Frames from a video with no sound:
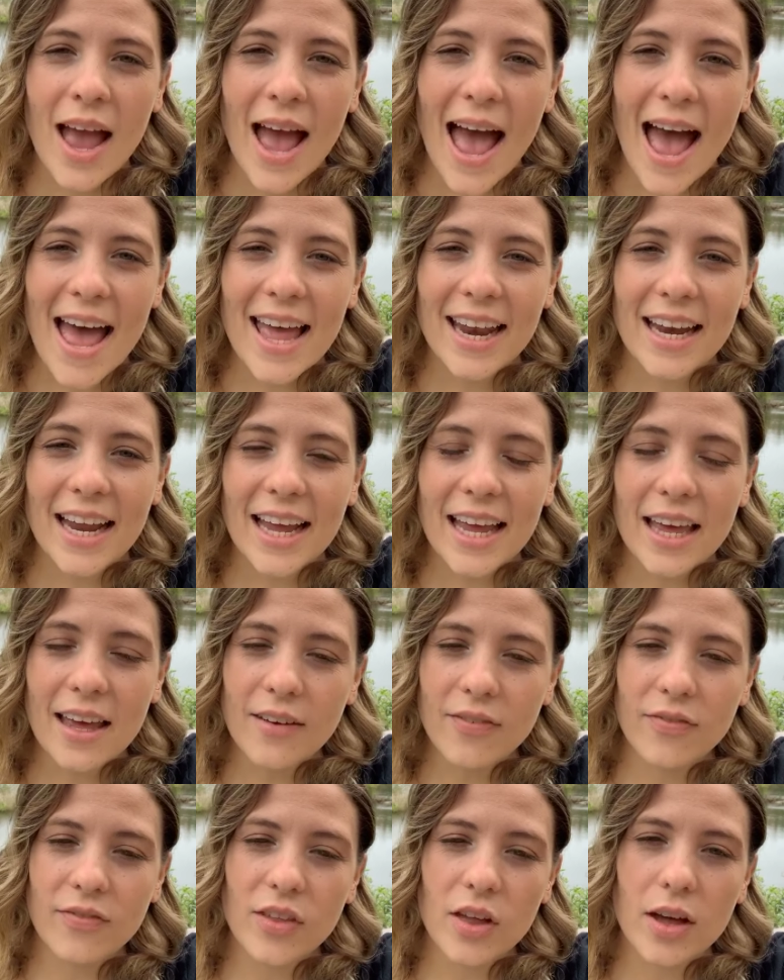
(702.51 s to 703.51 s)
And
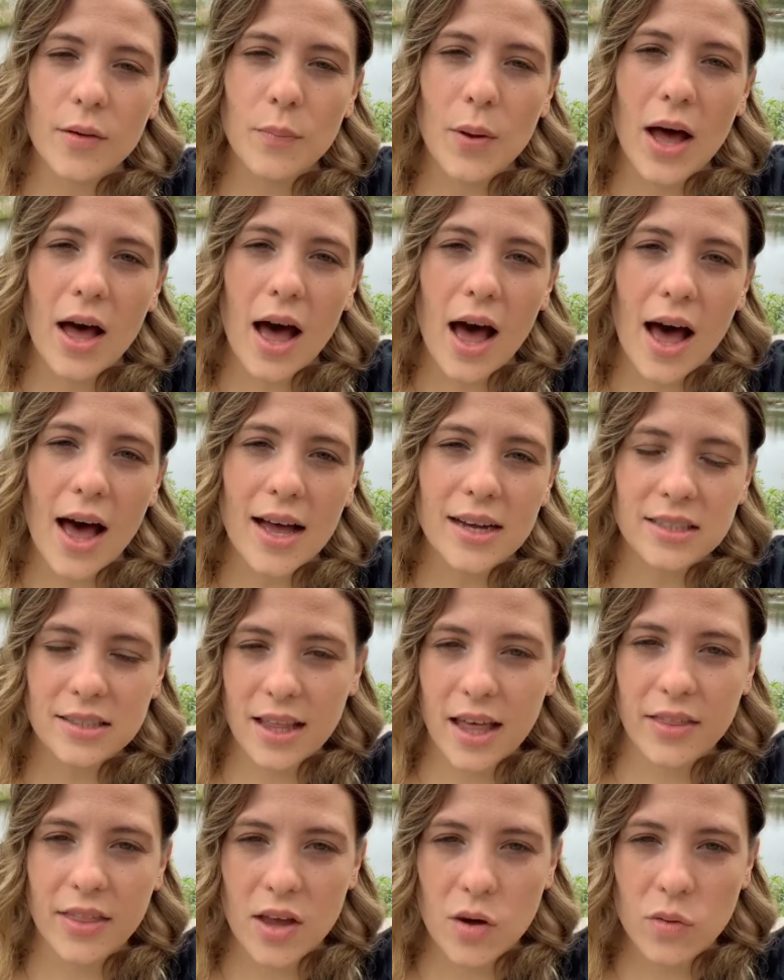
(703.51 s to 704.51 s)
if the pond
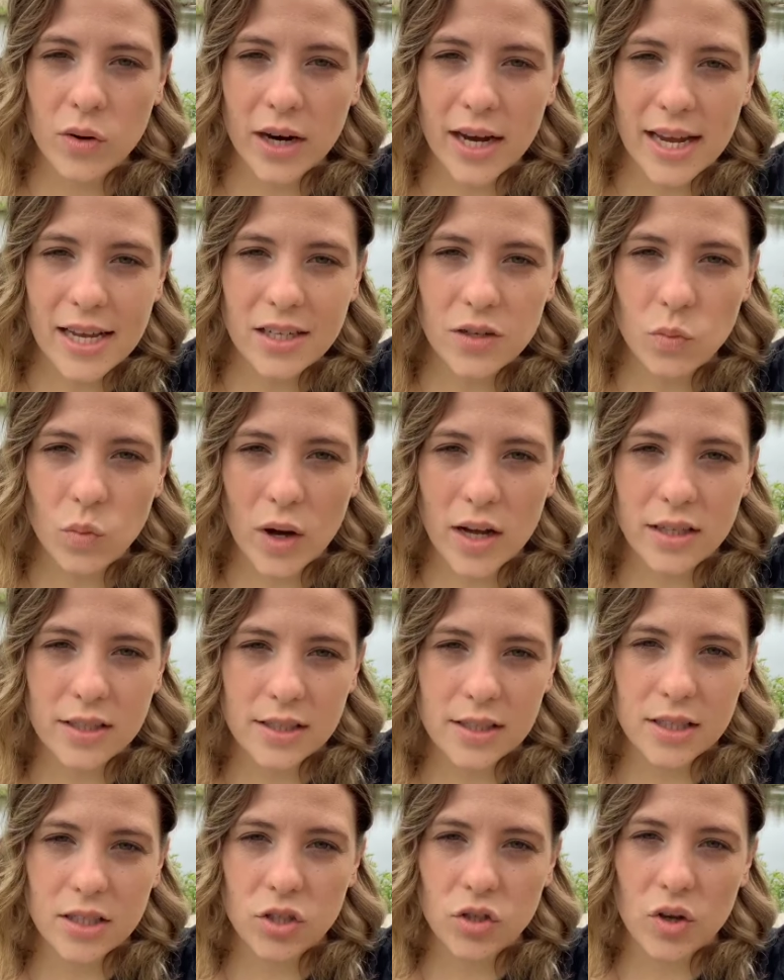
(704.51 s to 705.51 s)
that they were in was
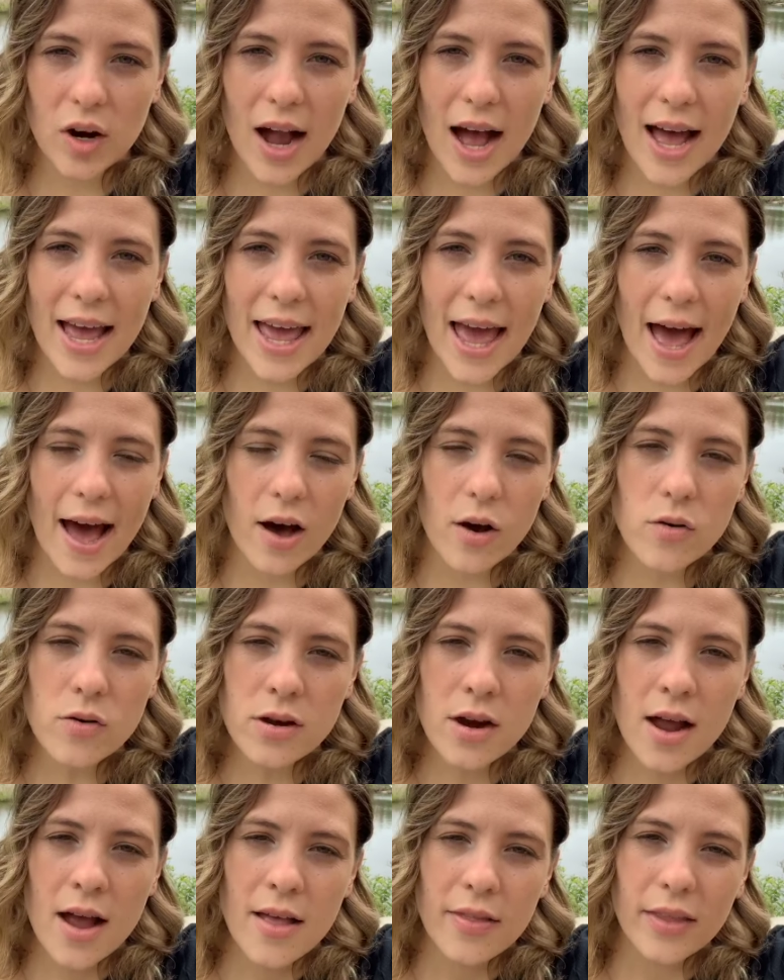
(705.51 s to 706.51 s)
to dry out,
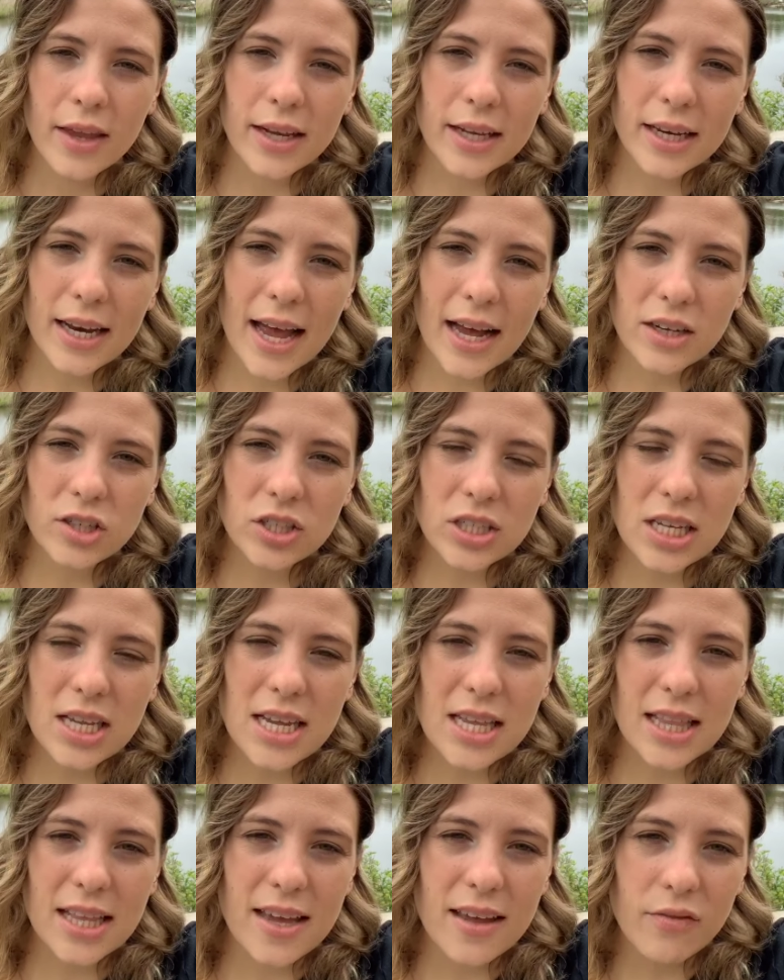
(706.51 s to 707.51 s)
they can actually
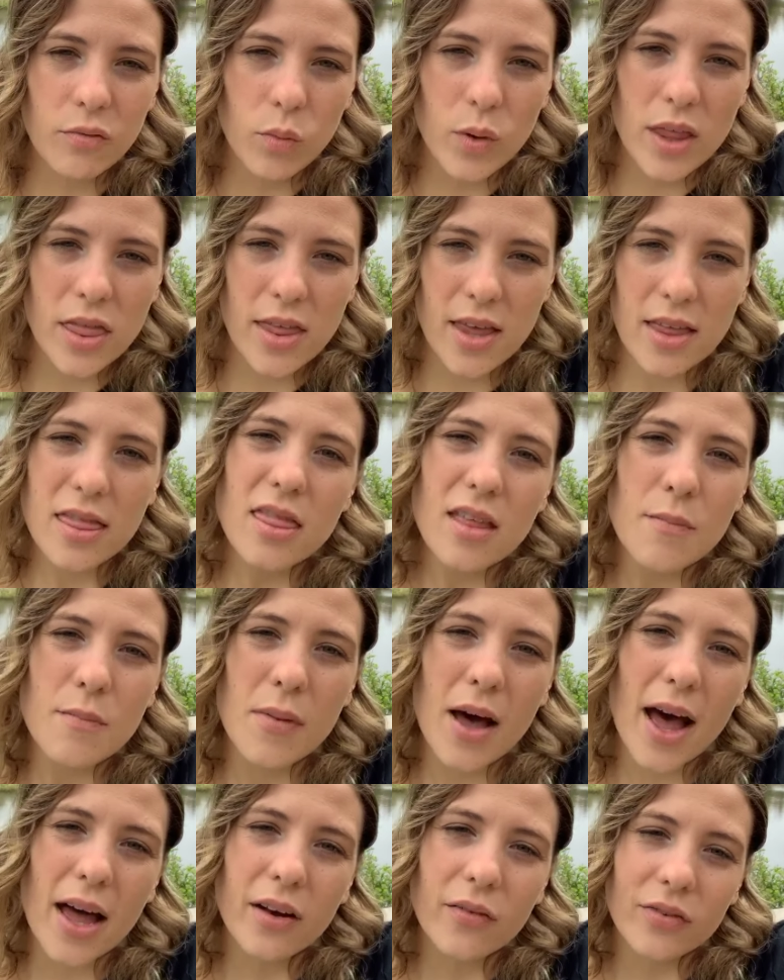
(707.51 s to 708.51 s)
live within the
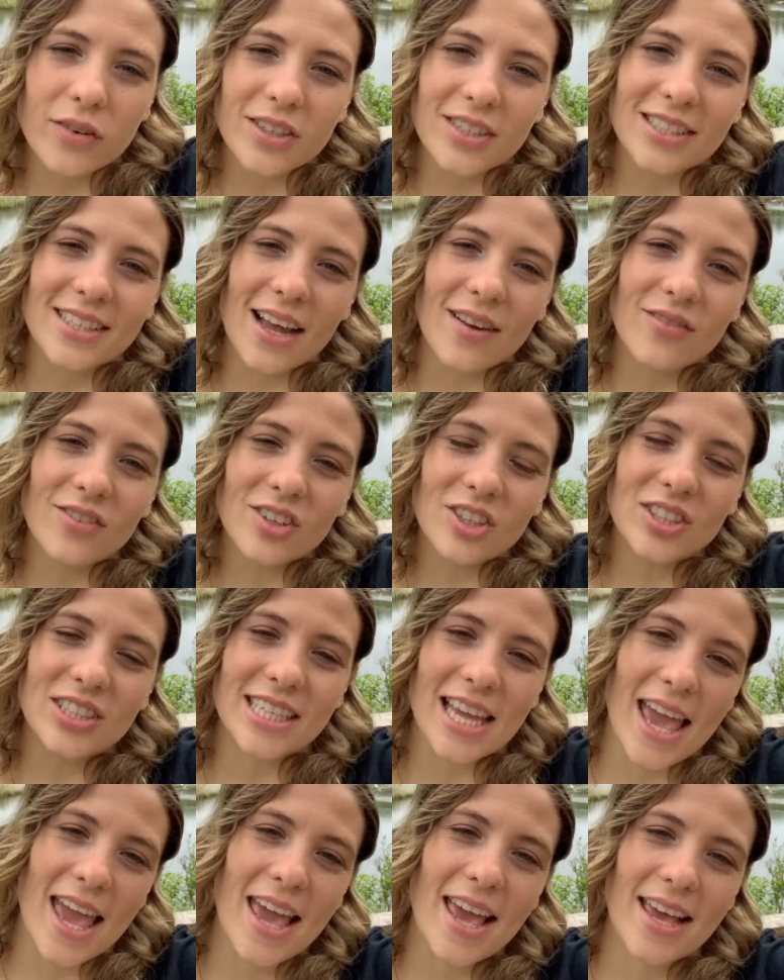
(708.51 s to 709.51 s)
mud for several
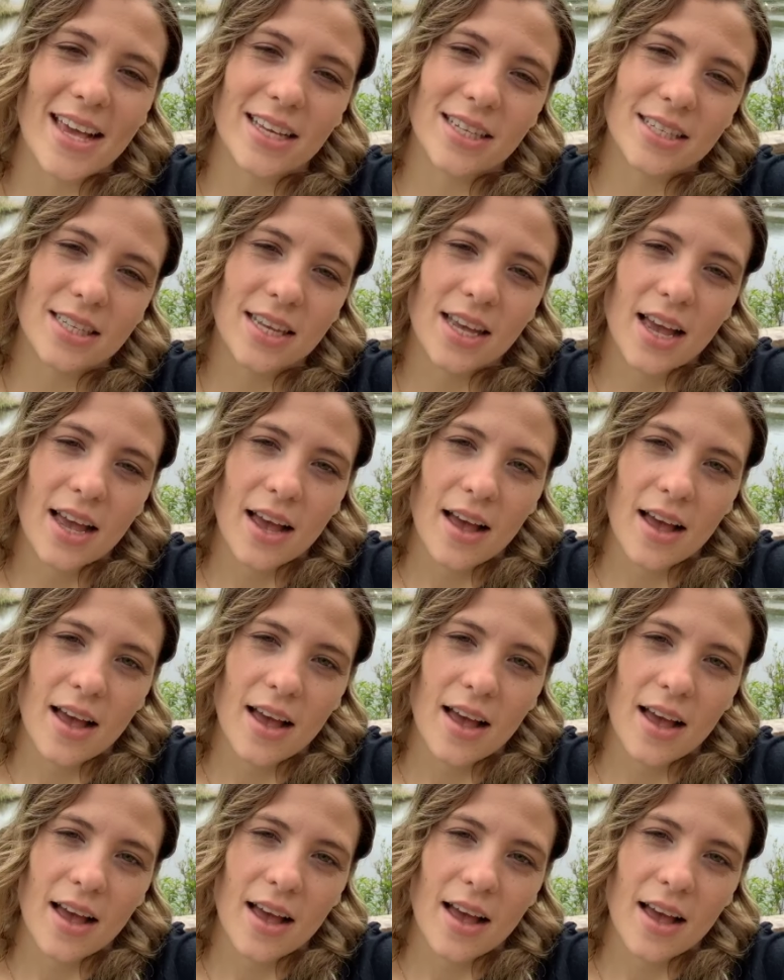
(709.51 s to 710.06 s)
days.